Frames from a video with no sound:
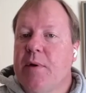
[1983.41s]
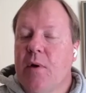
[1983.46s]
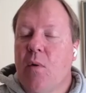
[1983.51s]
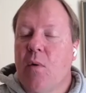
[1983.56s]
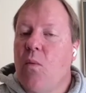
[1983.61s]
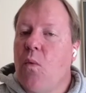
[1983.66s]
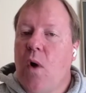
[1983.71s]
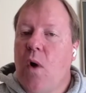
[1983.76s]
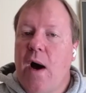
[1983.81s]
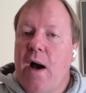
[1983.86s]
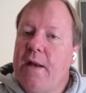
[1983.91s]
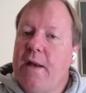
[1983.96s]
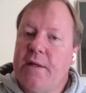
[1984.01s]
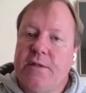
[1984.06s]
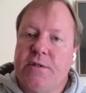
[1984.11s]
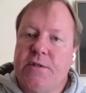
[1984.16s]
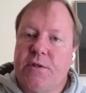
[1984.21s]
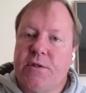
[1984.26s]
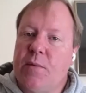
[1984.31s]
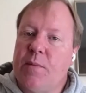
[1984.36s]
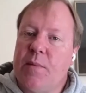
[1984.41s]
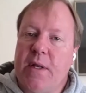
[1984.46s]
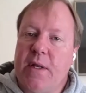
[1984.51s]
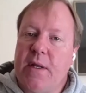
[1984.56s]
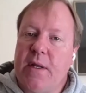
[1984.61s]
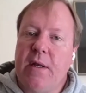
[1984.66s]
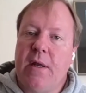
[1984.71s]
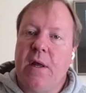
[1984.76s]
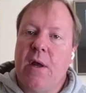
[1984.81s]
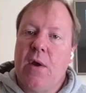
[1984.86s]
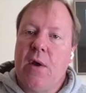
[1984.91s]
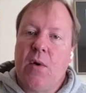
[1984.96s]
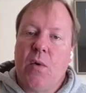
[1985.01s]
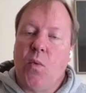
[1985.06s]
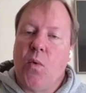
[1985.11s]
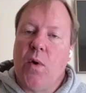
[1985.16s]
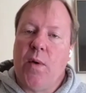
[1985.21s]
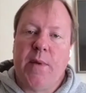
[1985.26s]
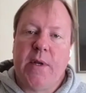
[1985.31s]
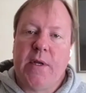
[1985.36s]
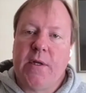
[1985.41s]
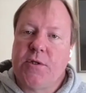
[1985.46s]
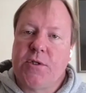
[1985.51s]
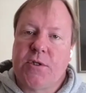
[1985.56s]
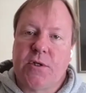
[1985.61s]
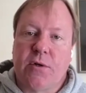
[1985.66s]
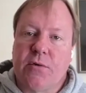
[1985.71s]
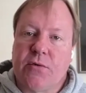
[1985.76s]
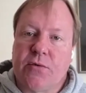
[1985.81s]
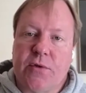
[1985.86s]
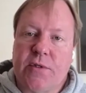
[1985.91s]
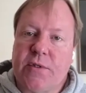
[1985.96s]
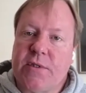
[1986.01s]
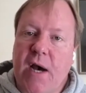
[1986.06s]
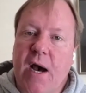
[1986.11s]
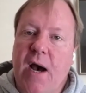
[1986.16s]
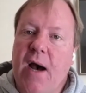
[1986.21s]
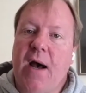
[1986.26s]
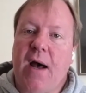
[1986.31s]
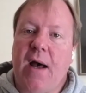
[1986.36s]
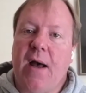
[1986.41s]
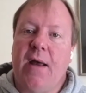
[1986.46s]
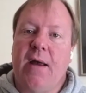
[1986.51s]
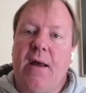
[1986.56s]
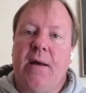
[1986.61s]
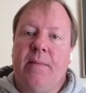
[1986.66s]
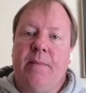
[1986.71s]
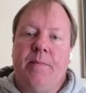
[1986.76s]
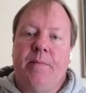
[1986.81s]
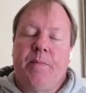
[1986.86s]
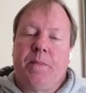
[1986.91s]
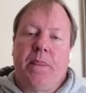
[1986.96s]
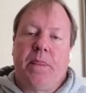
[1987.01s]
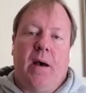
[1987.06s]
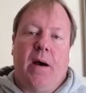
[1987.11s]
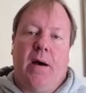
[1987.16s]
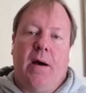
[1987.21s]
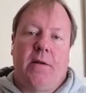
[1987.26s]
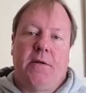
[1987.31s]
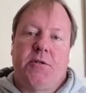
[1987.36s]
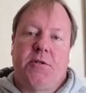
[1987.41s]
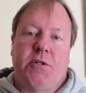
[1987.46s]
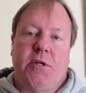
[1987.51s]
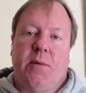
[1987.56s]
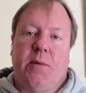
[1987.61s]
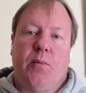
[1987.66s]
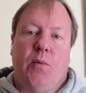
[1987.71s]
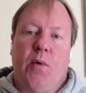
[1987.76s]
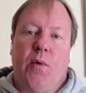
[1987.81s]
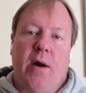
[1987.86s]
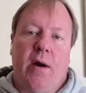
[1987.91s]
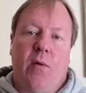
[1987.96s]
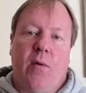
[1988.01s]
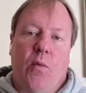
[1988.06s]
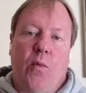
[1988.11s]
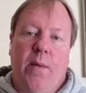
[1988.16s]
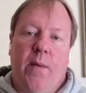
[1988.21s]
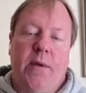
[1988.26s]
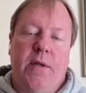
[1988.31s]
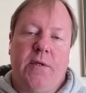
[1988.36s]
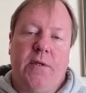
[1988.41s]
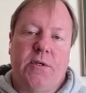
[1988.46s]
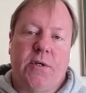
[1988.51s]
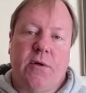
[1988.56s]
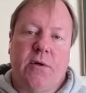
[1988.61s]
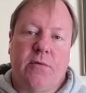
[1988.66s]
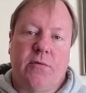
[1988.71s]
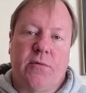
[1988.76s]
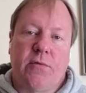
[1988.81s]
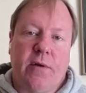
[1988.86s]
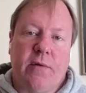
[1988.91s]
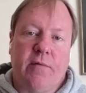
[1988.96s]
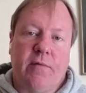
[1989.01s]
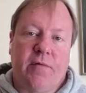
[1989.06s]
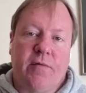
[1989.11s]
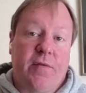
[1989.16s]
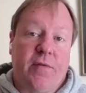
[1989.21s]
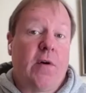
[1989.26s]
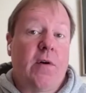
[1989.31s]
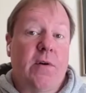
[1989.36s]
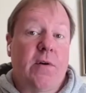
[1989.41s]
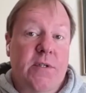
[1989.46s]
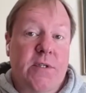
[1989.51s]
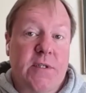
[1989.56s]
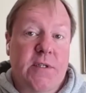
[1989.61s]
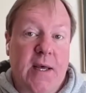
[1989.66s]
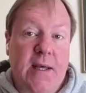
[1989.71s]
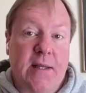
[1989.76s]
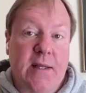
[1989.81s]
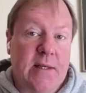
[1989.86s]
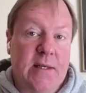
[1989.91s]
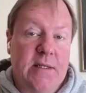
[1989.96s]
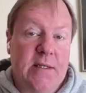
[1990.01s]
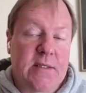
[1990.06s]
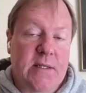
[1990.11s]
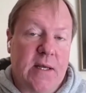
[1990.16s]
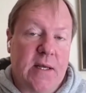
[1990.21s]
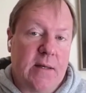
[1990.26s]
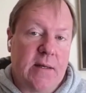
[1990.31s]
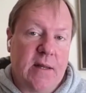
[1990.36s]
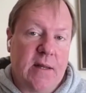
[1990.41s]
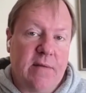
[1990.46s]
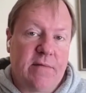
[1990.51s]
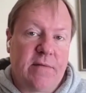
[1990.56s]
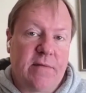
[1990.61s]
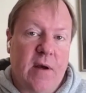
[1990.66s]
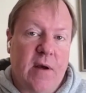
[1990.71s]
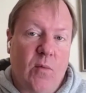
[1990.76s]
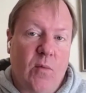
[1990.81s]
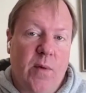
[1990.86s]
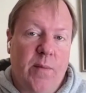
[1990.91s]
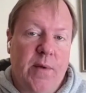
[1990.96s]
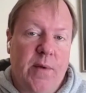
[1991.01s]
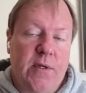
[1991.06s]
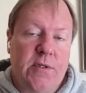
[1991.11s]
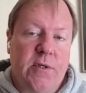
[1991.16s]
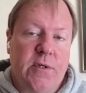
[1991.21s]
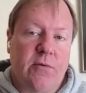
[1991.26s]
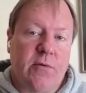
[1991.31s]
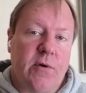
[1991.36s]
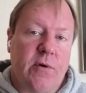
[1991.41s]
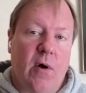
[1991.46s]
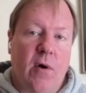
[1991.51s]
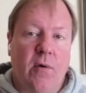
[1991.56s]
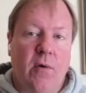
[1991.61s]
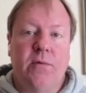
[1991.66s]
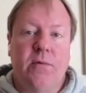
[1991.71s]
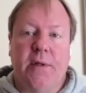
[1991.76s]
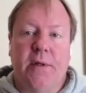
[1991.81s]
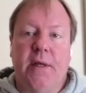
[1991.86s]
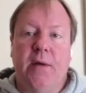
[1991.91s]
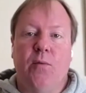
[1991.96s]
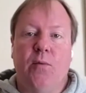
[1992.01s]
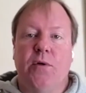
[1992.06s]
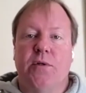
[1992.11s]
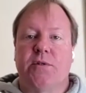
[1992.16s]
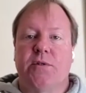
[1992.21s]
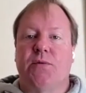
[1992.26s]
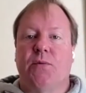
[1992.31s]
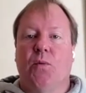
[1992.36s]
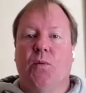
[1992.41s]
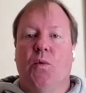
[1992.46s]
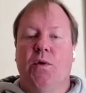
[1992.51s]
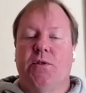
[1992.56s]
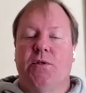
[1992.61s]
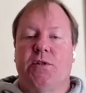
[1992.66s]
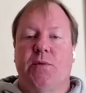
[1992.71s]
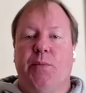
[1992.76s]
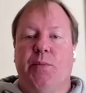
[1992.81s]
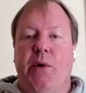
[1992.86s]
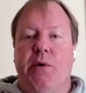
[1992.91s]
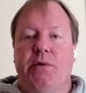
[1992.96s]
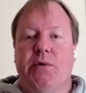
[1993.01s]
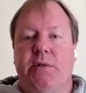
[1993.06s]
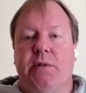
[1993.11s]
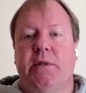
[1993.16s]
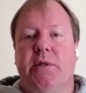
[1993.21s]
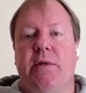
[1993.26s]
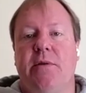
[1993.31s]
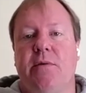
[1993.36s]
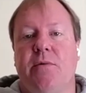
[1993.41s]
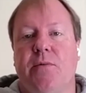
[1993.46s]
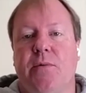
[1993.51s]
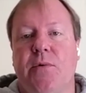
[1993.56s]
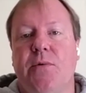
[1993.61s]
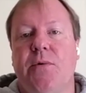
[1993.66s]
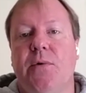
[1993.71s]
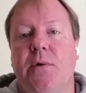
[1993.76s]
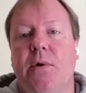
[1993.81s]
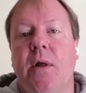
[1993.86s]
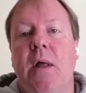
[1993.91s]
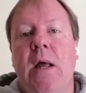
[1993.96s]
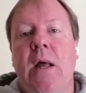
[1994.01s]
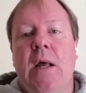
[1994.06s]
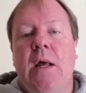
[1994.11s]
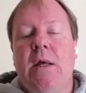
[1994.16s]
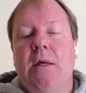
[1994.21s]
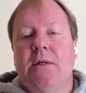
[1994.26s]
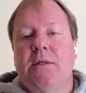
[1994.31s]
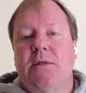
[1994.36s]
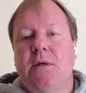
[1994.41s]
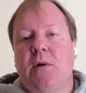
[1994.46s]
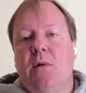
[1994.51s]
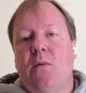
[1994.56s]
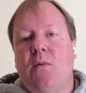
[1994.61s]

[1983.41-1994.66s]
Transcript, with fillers: You know, why did so many women and children die on a ship where women and children first, at least, and if not women and children only, was supposedly the rule? So